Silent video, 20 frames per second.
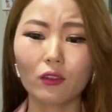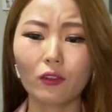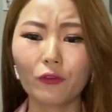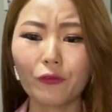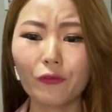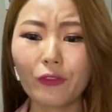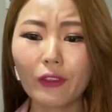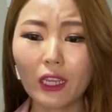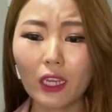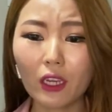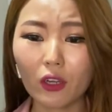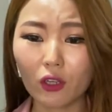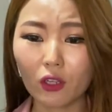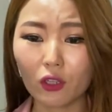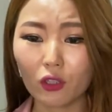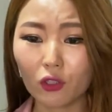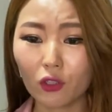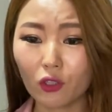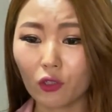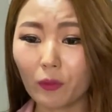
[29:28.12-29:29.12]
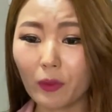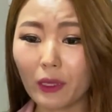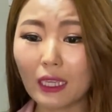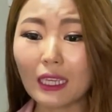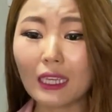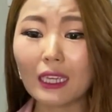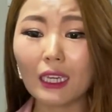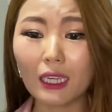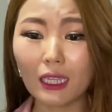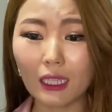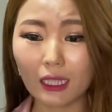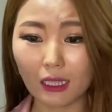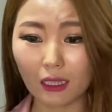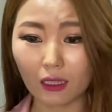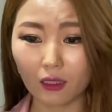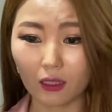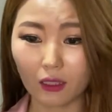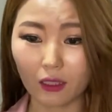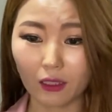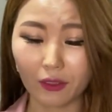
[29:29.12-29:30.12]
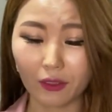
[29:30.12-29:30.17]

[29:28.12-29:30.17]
the fear to be killed